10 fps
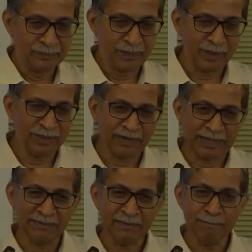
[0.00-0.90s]
Now, if I
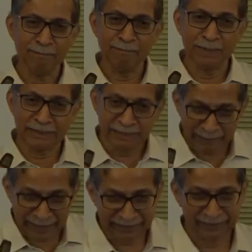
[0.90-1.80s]
give a
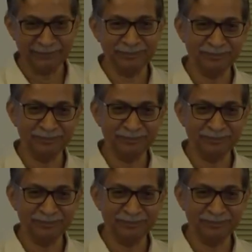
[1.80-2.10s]
perturbation